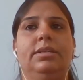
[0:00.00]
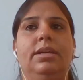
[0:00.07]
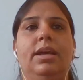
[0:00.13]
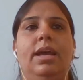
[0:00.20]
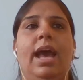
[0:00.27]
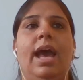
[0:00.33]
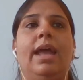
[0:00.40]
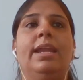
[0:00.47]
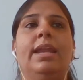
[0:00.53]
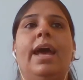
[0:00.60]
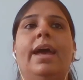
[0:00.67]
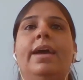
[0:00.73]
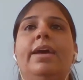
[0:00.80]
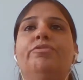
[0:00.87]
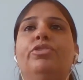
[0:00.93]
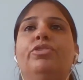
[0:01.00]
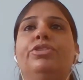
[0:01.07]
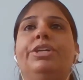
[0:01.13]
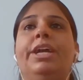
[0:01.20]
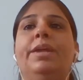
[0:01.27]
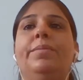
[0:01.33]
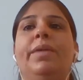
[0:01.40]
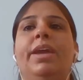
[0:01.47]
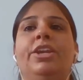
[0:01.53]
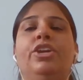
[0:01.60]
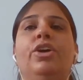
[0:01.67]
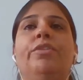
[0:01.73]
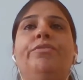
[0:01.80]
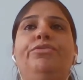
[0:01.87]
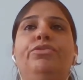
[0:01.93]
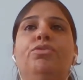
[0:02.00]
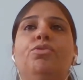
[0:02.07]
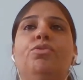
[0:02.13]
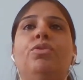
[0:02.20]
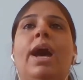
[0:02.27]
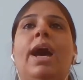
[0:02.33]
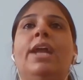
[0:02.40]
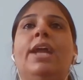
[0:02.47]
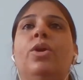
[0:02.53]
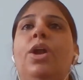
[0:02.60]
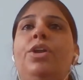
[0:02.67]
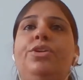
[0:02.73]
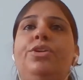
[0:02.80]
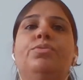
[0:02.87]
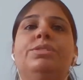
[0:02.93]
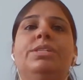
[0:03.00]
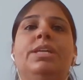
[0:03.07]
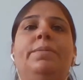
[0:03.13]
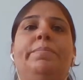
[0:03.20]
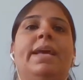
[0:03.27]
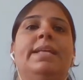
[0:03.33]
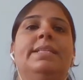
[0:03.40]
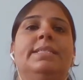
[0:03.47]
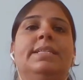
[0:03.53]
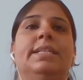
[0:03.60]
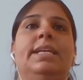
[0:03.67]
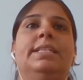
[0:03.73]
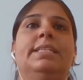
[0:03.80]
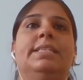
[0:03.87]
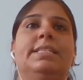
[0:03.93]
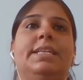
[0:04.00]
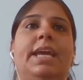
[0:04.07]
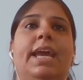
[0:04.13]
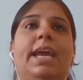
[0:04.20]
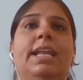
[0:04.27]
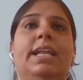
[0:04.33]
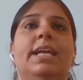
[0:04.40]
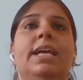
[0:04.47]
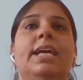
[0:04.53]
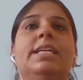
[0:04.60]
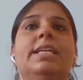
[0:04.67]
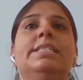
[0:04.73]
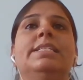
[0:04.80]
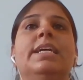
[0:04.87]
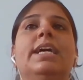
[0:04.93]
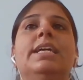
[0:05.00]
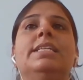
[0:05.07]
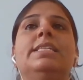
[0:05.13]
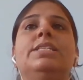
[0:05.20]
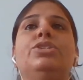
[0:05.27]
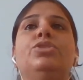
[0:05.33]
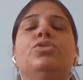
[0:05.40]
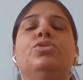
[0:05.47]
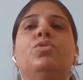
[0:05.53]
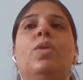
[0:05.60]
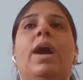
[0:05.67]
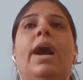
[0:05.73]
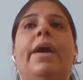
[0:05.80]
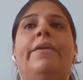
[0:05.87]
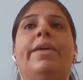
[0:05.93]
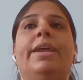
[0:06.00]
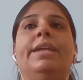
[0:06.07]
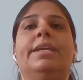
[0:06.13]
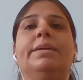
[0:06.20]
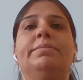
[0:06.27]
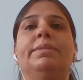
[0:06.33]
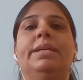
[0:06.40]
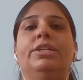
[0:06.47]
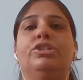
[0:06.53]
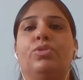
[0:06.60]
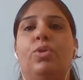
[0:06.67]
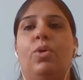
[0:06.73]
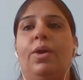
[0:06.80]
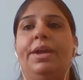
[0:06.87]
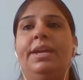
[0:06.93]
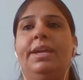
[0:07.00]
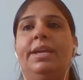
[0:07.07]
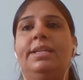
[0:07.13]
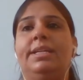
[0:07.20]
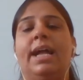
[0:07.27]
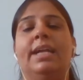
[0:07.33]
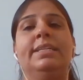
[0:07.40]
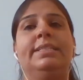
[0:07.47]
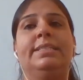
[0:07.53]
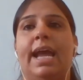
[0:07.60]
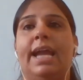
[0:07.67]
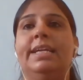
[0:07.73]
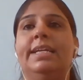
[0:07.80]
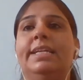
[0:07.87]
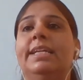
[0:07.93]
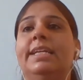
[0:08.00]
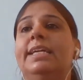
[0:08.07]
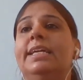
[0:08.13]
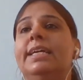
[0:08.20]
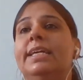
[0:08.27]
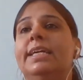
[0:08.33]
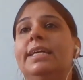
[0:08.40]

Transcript: And I have noted many of you are not using pencil and scale, just you are randomly drawing it untidily.